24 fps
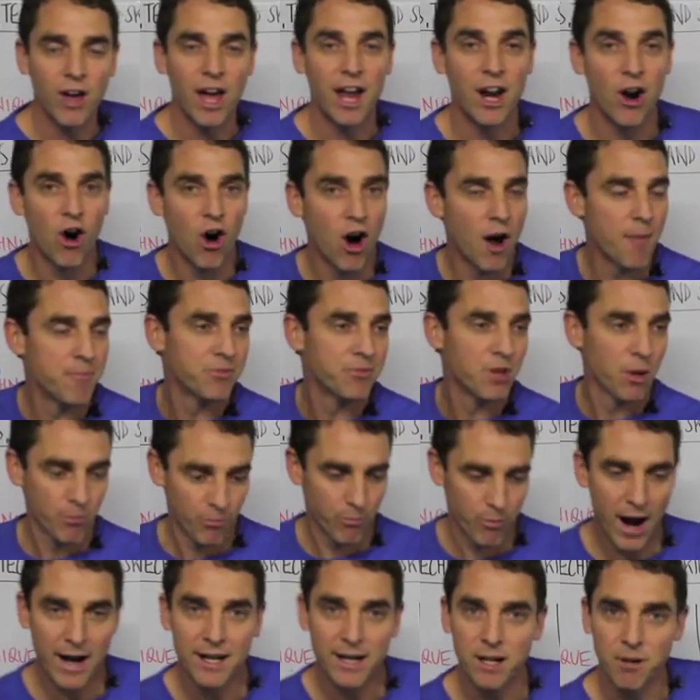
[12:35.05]
and I'm a
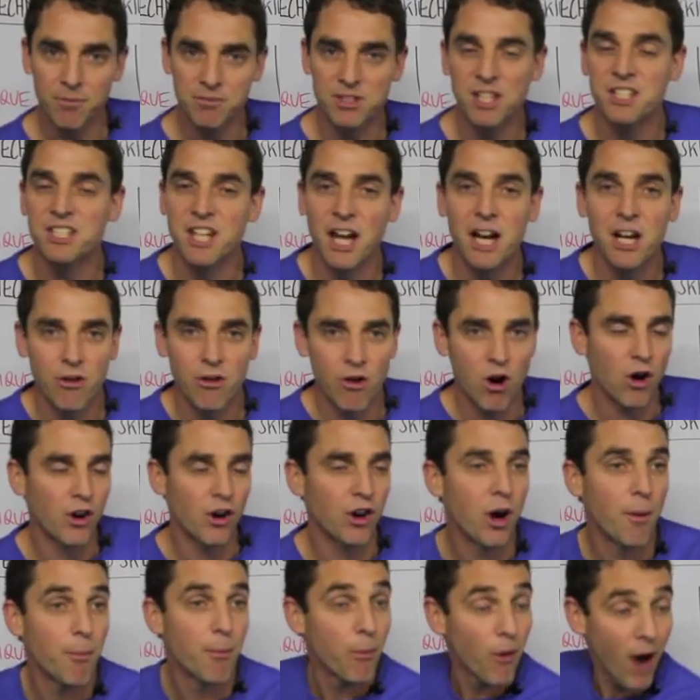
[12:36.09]
10-year-old
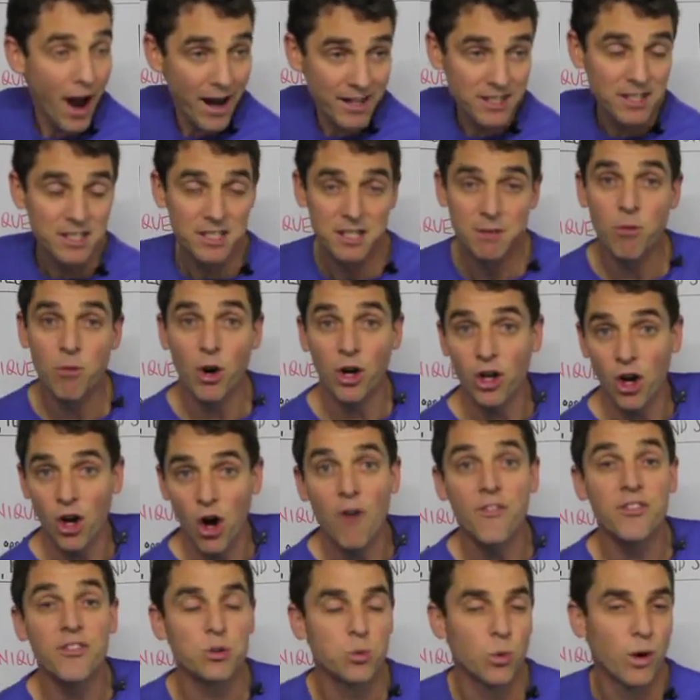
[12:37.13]
and I'm practicing my
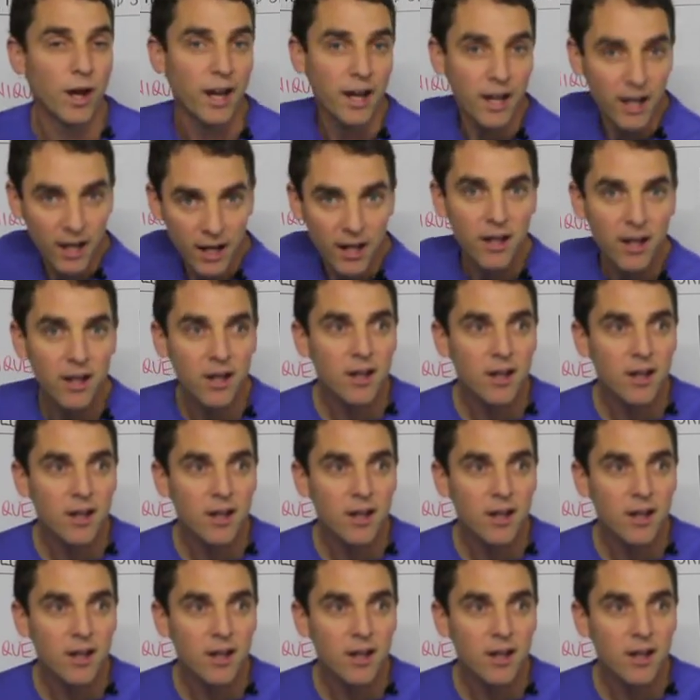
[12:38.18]
golf swing,